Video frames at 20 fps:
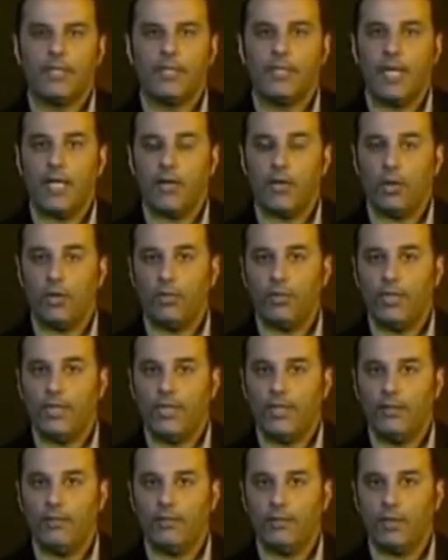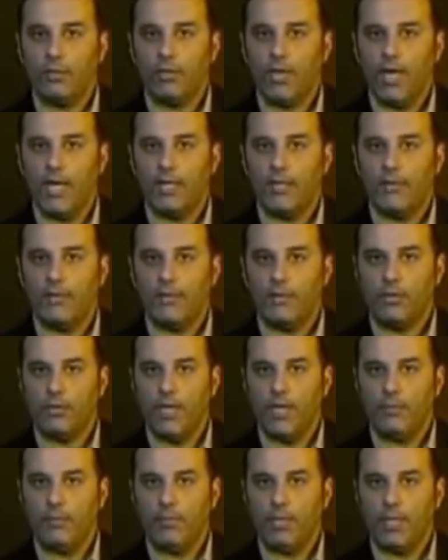not only the rise of the
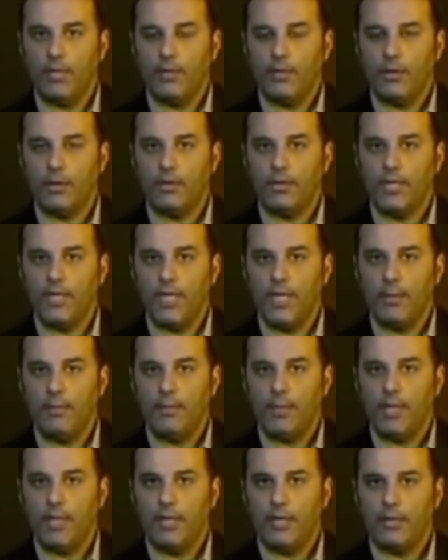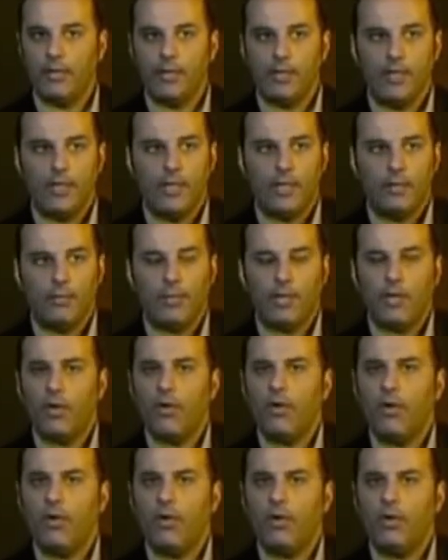great bloodthirsty empires, but
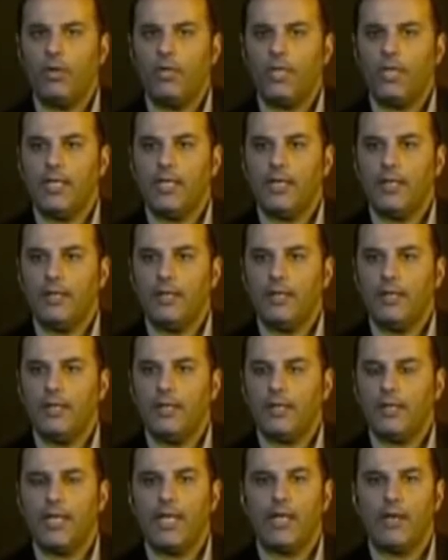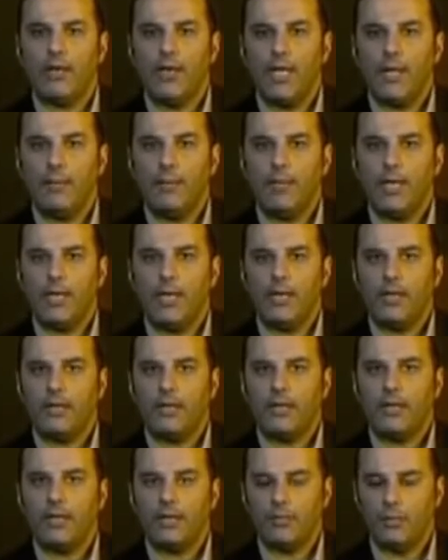all the later
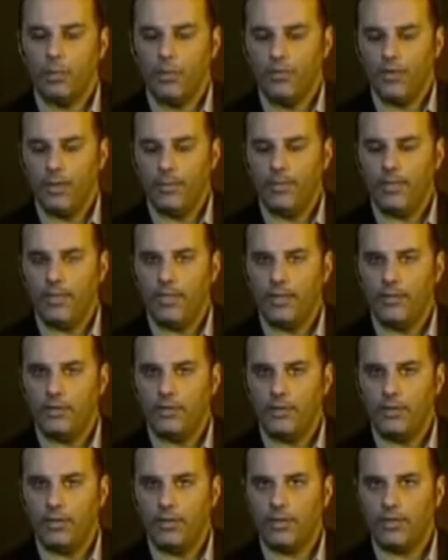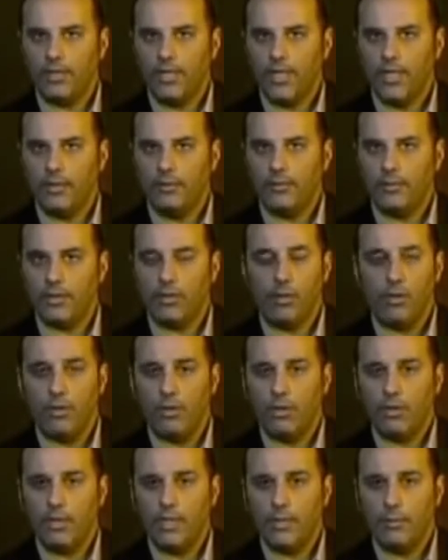empires that move up into historical times and
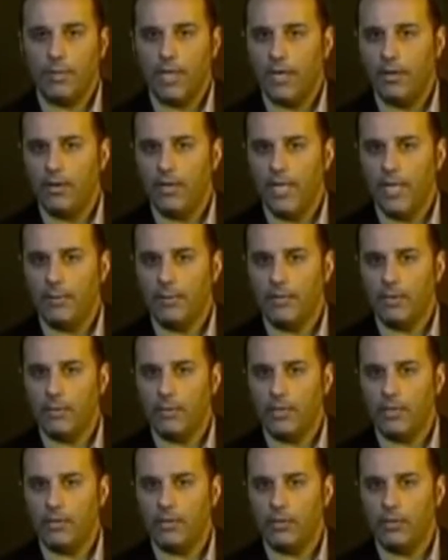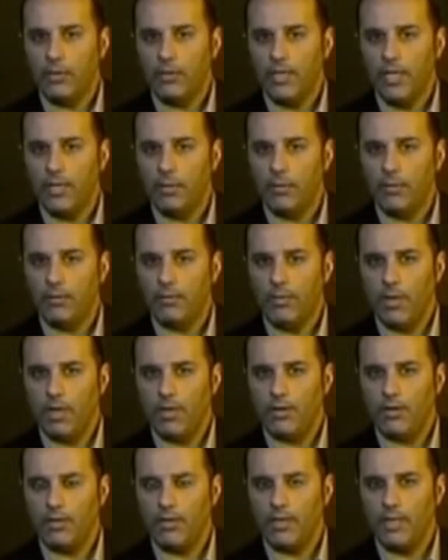all the paradigms that we associate with
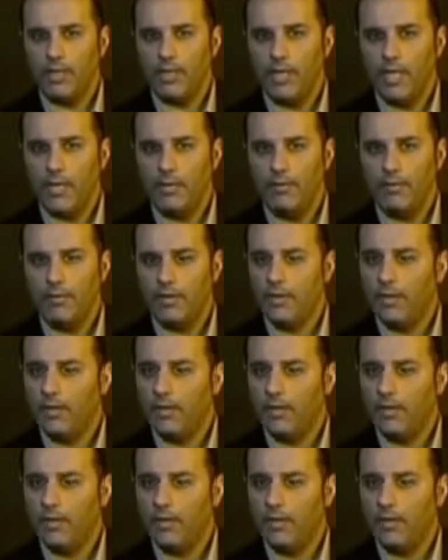modern city life.